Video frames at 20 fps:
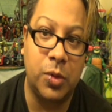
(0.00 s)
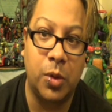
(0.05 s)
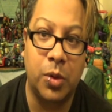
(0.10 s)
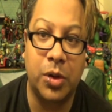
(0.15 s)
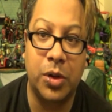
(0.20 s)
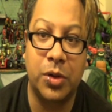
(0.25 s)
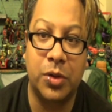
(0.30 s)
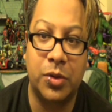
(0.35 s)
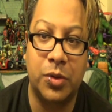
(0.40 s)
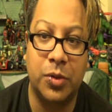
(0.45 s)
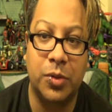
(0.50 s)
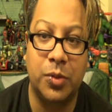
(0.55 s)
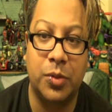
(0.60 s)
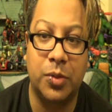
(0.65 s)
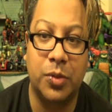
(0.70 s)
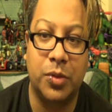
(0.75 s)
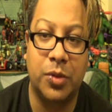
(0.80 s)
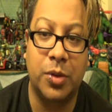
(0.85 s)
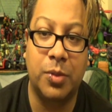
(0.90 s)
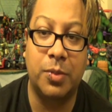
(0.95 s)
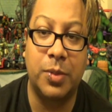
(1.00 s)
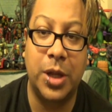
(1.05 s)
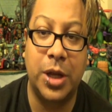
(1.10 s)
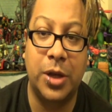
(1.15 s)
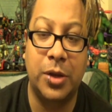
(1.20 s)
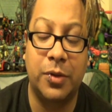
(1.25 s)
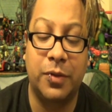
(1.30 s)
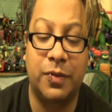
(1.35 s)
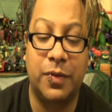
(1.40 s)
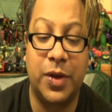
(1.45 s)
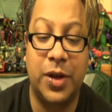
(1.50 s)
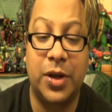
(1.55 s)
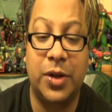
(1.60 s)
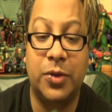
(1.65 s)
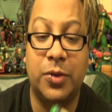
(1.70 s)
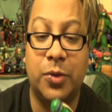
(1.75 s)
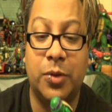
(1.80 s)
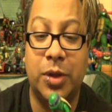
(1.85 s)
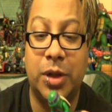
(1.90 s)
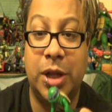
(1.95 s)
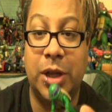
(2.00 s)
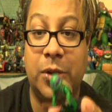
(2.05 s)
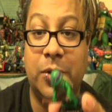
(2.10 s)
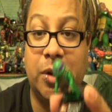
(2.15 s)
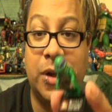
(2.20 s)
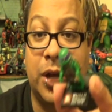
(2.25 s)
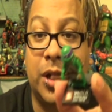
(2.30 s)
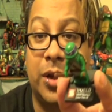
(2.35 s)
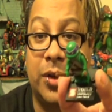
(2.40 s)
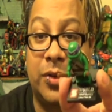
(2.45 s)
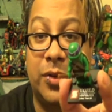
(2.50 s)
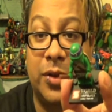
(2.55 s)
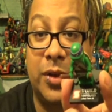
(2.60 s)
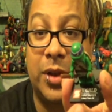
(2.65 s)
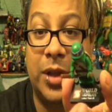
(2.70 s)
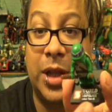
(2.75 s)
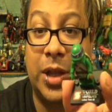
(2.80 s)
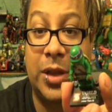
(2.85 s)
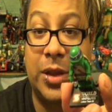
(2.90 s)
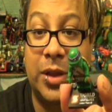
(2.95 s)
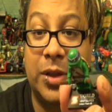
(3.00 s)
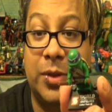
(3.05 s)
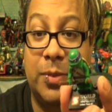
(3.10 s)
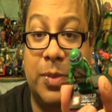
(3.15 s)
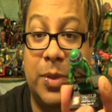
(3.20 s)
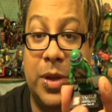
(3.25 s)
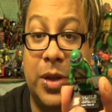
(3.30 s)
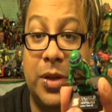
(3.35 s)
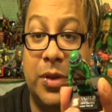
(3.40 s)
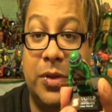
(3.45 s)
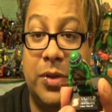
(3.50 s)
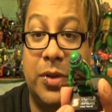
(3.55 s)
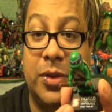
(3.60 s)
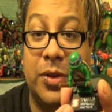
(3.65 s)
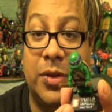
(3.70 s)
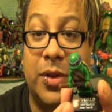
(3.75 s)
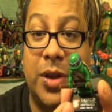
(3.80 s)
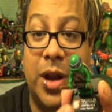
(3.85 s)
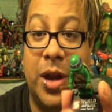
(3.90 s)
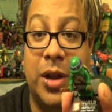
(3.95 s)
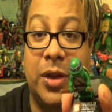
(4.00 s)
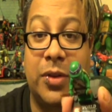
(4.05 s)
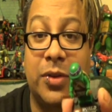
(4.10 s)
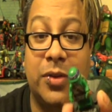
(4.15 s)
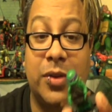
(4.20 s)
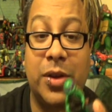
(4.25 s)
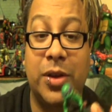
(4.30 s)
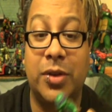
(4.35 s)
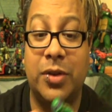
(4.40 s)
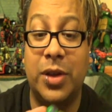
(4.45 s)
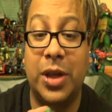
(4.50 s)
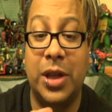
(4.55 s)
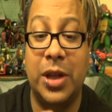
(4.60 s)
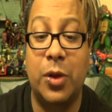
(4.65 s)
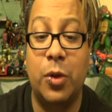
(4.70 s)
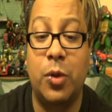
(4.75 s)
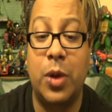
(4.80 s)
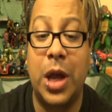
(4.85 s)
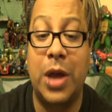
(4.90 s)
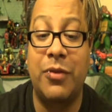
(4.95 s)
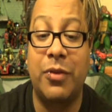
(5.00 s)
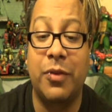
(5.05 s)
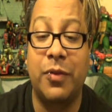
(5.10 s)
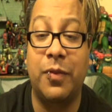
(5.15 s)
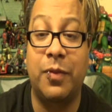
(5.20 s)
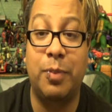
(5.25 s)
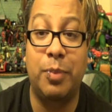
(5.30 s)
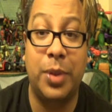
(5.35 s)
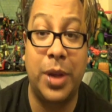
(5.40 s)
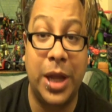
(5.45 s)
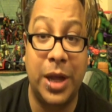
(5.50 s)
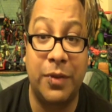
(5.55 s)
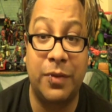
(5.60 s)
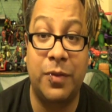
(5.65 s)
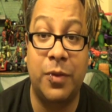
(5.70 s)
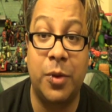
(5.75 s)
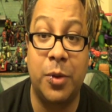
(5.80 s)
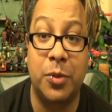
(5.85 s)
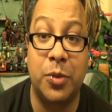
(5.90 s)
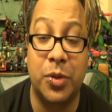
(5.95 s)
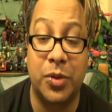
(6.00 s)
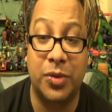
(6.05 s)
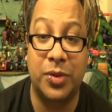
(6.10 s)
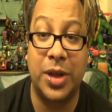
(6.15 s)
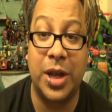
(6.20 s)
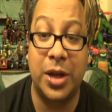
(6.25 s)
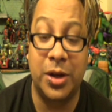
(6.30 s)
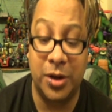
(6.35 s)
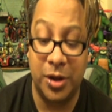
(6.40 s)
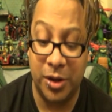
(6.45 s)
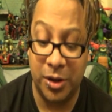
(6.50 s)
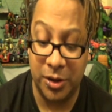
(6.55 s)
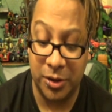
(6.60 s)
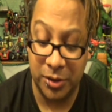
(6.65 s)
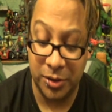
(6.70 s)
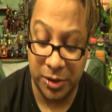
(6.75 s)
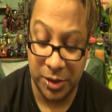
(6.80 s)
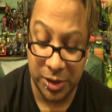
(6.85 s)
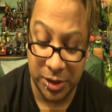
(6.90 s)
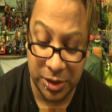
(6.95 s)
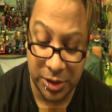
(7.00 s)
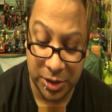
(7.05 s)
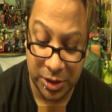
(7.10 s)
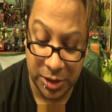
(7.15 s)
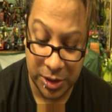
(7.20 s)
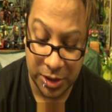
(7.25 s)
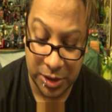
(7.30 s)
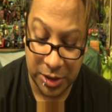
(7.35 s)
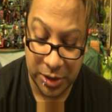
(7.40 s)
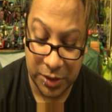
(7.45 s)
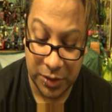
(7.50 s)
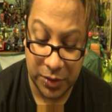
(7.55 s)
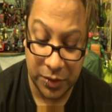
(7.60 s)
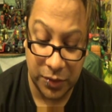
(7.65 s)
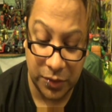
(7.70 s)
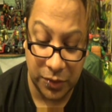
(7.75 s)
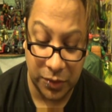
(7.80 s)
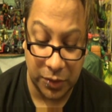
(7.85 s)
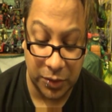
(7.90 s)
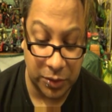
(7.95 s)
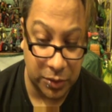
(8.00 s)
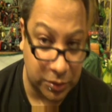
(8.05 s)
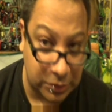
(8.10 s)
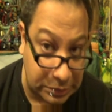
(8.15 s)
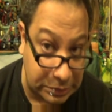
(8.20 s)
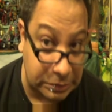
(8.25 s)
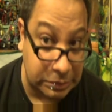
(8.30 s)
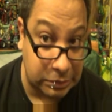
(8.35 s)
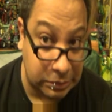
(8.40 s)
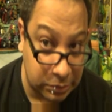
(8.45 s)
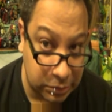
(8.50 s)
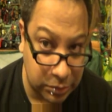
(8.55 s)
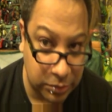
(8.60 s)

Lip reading: according to some Lego fans or the Lego guys said that this piece does not exist. They don't have a platform to stand on. So